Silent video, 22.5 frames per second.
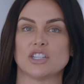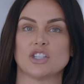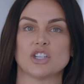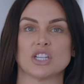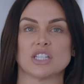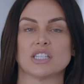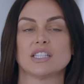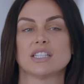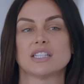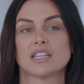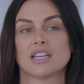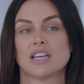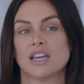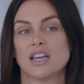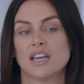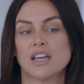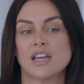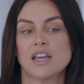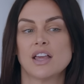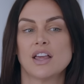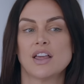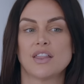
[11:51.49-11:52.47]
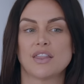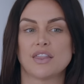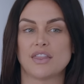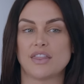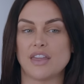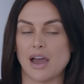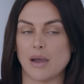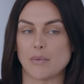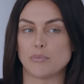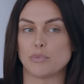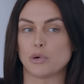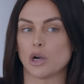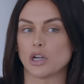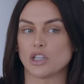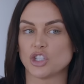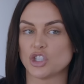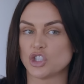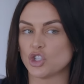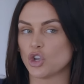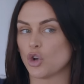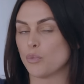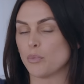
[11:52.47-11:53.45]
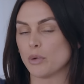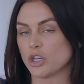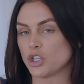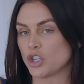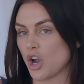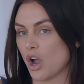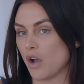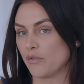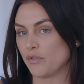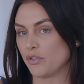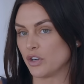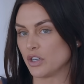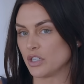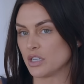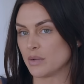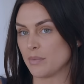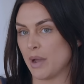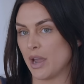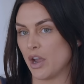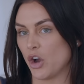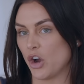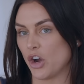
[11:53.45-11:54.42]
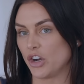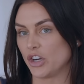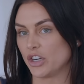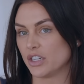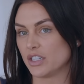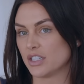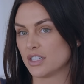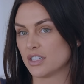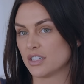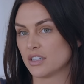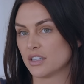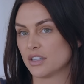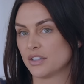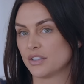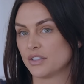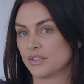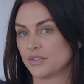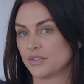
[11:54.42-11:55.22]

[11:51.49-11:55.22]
It just. That brought so much comfort to my heart.